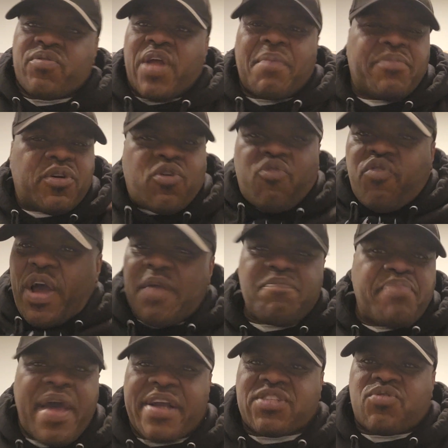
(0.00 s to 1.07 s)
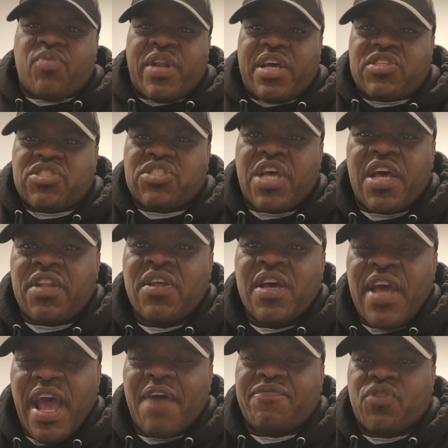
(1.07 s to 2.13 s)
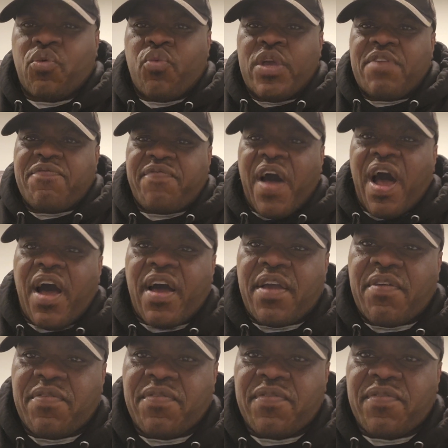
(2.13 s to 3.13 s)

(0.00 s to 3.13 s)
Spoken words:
I'm going to go right back to what I said after week 5.